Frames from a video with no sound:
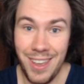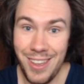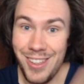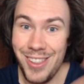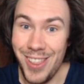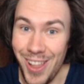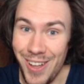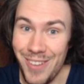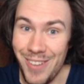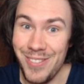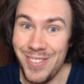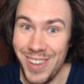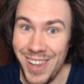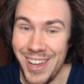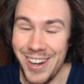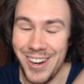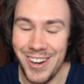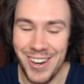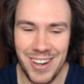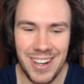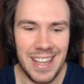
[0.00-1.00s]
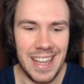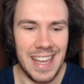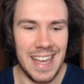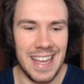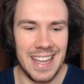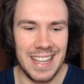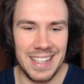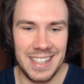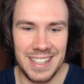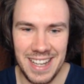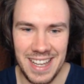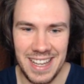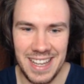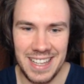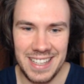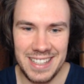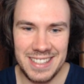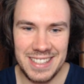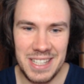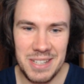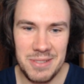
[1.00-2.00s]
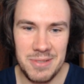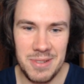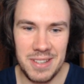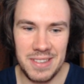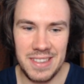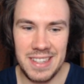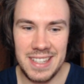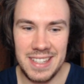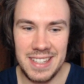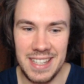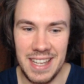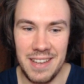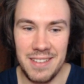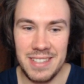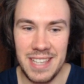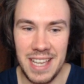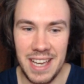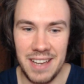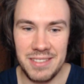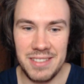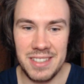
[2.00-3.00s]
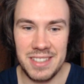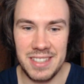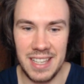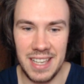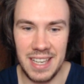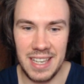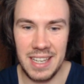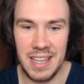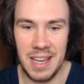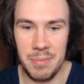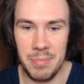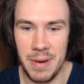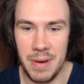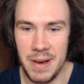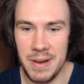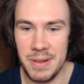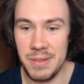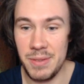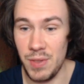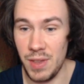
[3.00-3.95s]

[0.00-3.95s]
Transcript: love letter and see what the devs have to say about